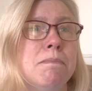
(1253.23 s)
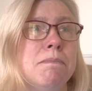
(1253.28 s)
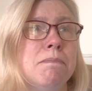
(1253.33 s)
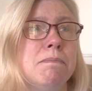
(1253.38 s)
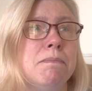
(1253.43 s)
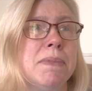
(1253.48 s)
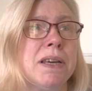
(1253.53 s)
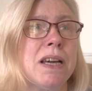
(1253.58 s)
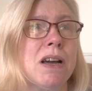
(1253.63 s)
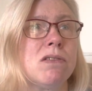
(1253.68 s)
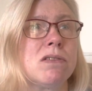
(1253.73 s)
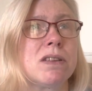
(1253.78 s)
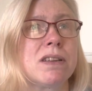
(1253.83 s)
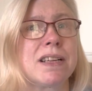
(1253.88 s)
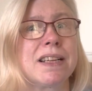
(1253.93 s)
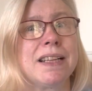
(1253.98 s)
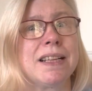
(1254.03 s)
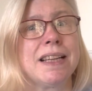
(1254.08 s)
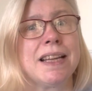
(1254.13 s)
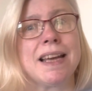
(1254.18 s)
because
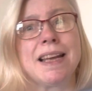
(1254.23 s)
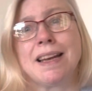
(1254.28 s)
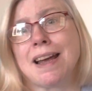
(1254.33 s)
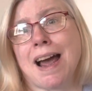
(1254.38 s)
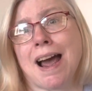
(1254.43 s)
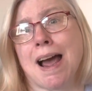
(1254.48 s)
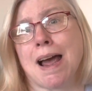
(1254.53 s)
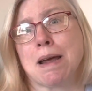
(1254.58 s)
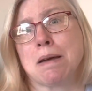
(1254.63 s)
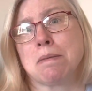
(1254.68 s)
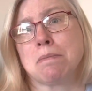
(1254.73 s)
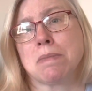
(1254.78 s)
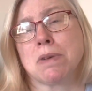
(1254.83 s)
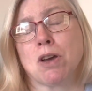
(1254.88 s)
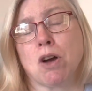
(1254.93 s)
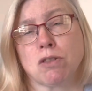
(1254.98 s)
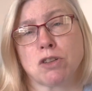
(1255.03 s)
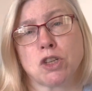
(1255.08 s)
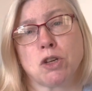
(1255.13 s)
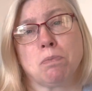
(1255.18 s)
clearly I'm
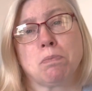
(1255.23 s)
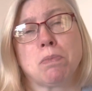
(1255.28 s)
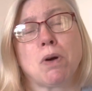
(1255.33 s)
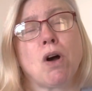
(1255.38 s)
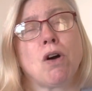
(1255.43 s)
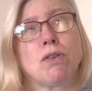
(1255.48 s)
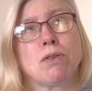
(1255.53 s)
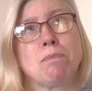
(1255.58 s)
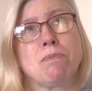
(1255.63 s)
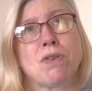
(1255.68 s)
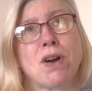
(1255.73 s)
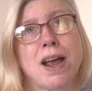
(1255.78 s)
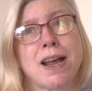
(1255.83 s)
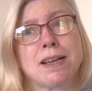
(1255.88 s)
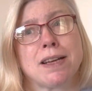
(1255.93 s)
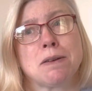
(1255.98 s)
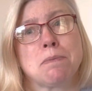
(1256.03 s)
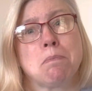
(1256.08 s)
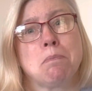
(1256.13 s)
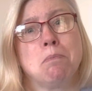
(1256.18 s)
Yorkshire born and bred,